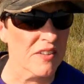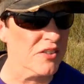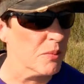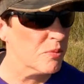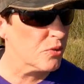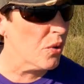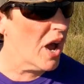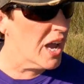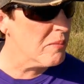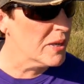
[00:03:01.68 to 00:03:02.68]
and the
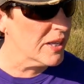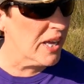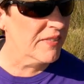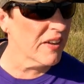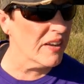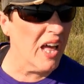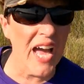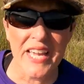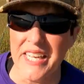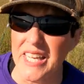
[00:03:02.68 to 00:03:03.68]
subscribing and the
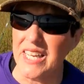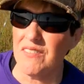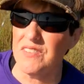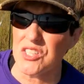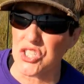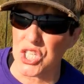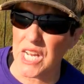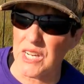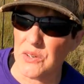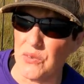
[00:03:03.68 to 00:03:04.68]
liking of this
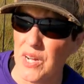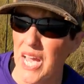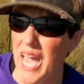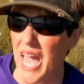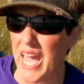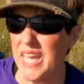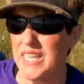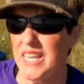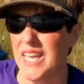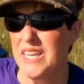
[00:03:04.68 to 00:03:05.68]
channel.
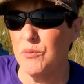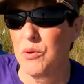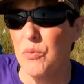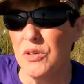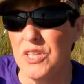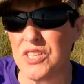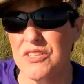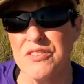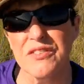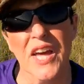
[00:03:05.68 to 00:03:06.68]
And we want to
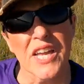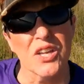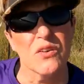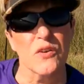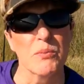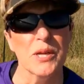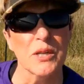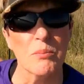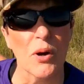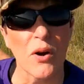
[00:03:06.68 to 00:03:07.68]
just thank you for
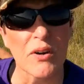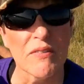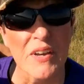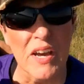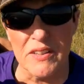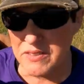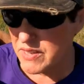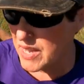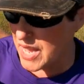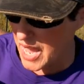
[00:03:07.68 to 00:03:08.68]
being a part of us.